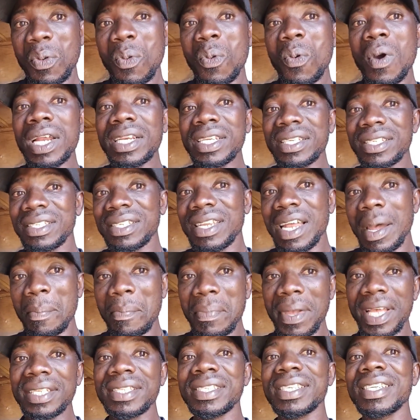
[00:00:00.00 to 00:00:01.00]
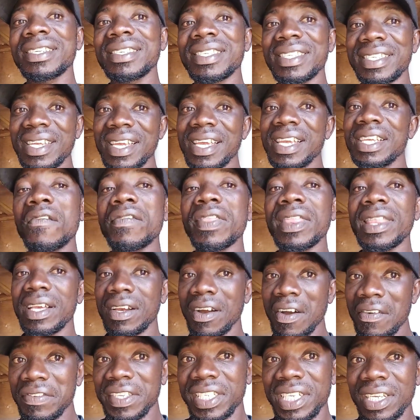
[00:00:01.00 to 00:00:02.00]
What is the best stage
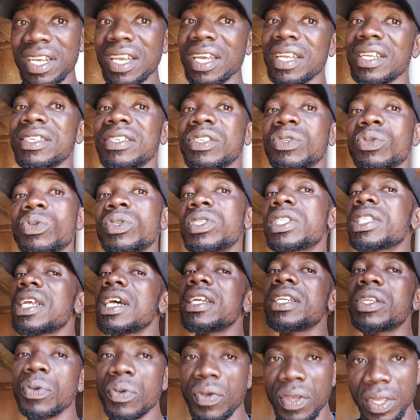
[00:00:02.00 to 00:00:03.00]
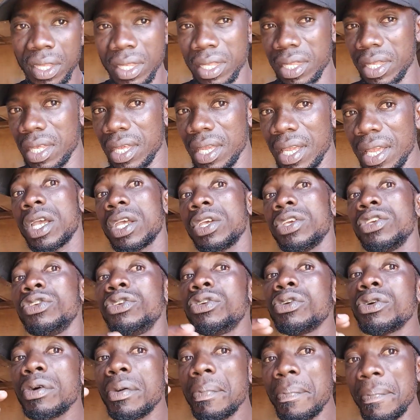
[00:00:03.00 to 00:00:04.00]
of chickens to start with?
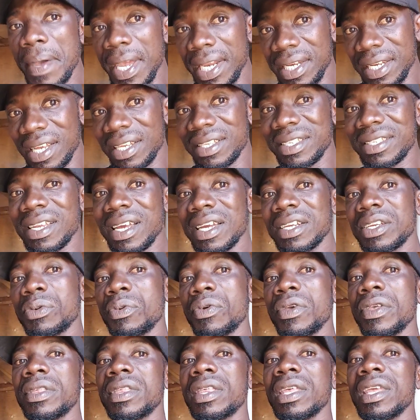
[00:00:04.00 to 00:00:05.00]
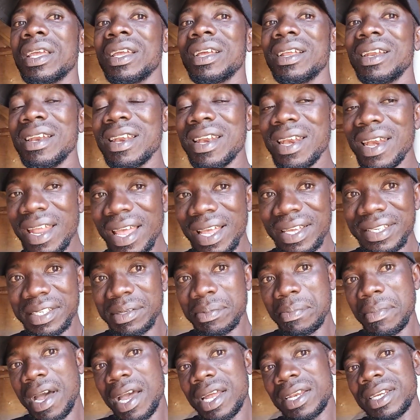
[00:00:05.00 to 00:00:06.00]
You better start with
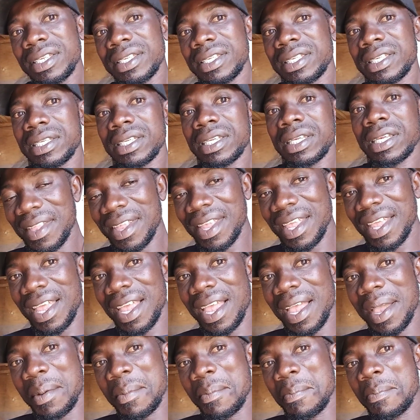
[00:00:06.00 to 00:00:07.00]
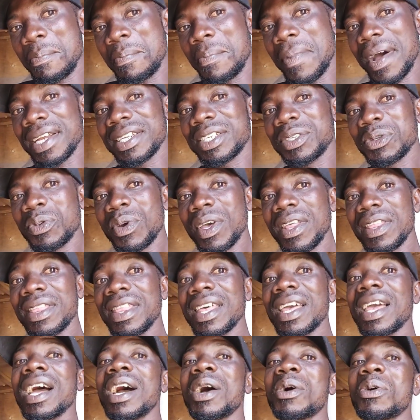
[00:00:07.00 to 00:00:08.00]
less birds, but when
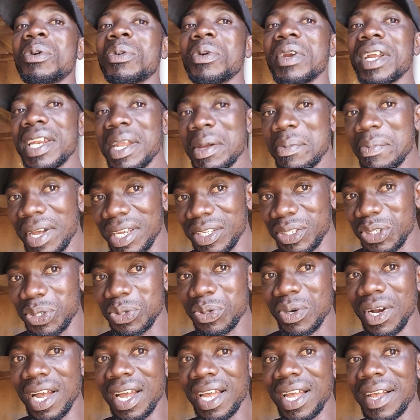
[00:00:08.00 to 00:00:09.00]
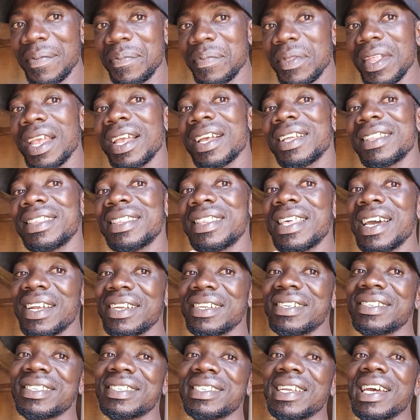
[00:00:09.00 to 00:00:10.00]
they are already mature,
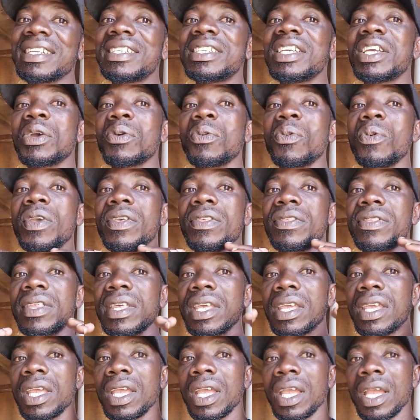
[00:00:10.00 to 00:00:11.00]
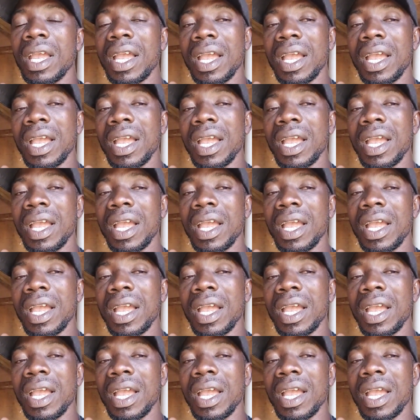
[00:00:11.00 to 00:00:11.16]
than starting with the